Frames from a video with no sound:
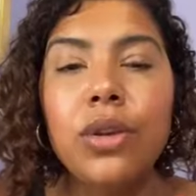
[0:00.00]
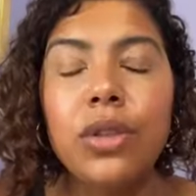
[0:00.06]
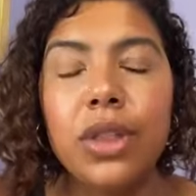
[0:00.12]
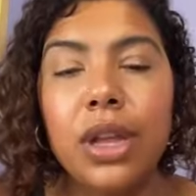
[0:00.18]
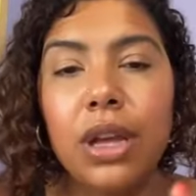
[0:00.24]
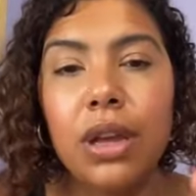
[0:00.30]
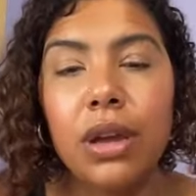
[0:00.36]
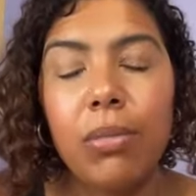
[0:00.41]
you're
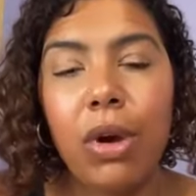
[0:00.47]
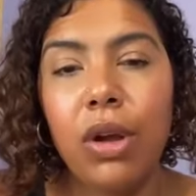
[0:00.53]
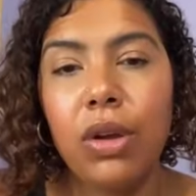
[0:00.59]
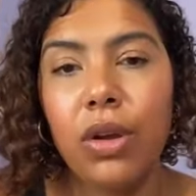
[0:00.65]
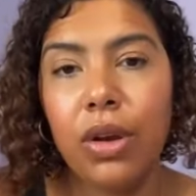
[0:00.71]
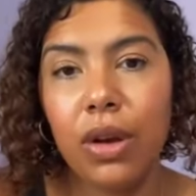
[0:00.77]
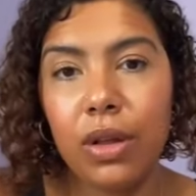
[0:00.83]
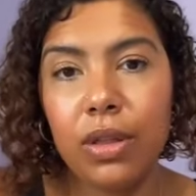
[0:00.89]
thinking
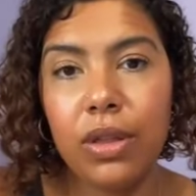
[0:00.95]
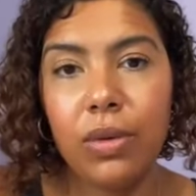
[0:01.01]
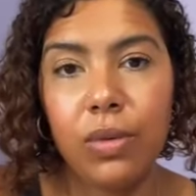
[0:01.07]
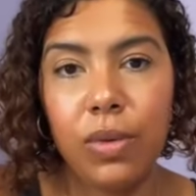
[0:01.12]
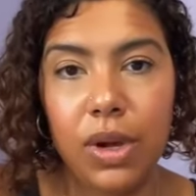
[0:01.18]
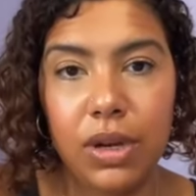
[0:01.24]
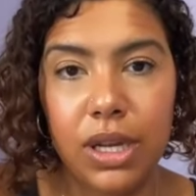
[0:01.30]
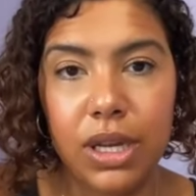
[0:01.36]
about your health
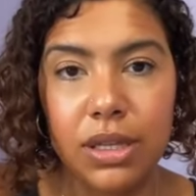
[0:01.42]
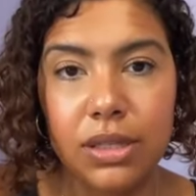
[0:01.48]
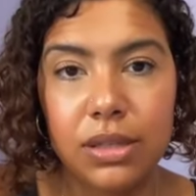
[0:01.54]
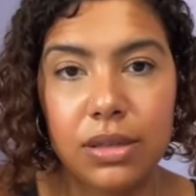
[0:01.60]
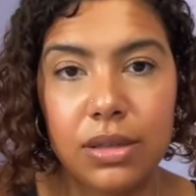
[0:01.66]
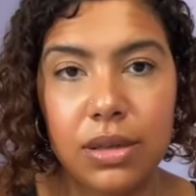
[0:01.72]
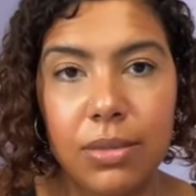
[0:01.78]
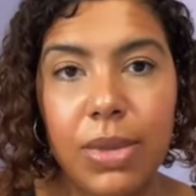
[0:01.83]
and
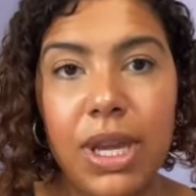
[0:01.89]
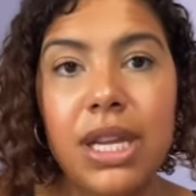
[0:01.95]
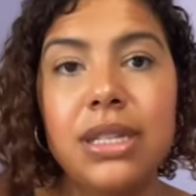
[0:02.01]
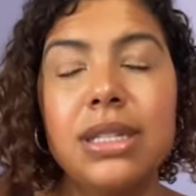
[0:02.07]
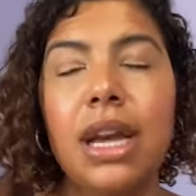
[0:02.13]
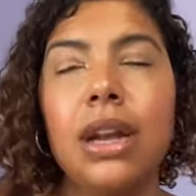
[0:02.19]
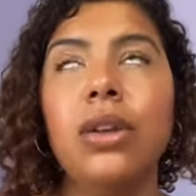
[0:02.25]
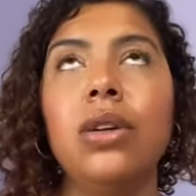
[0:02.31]
wellness.
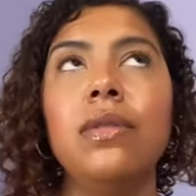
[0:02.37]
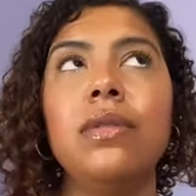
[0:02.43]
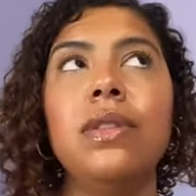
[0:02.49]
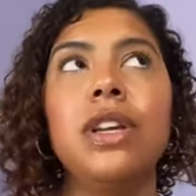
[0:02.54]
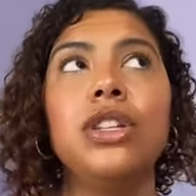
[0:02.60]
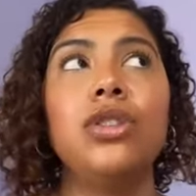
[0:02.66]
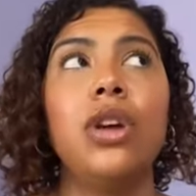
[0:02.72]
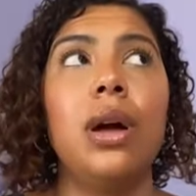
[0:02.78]
Because I know if
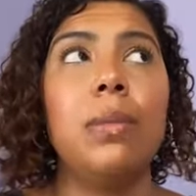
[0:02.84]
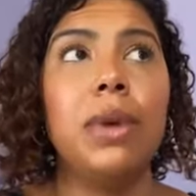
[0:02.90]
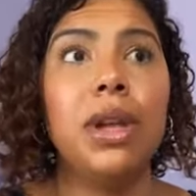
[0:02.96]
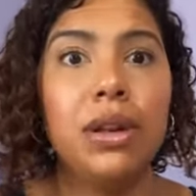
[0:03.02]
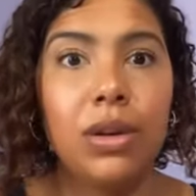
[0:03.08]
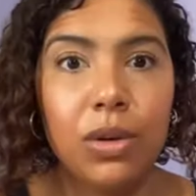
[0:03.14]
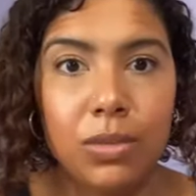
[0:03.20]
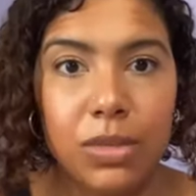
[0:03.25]
they drop
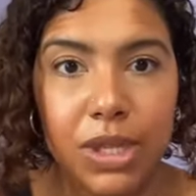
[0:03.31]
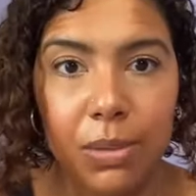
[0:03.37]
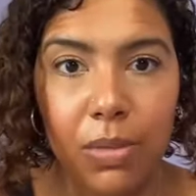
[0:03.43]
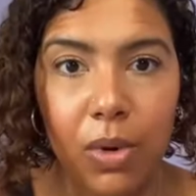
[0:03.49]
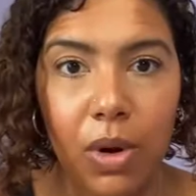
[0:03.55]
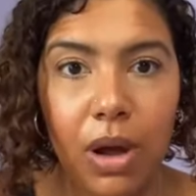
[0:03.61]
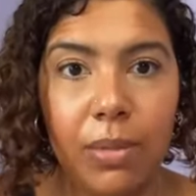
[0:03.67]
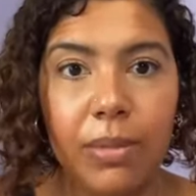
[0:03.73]
me in Home
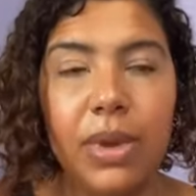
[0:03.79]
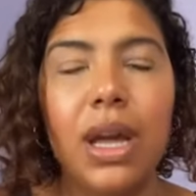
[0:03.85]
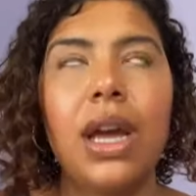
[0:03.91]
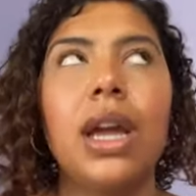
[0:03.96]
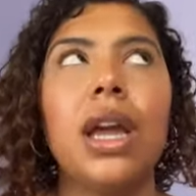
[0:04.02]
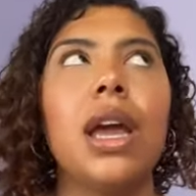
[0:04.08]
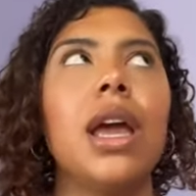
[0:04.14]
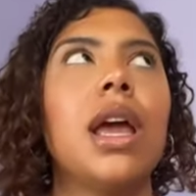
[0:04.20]
Depot, I'm
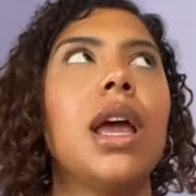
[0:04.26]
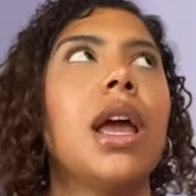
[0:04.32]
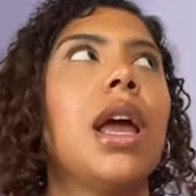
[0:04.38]
like,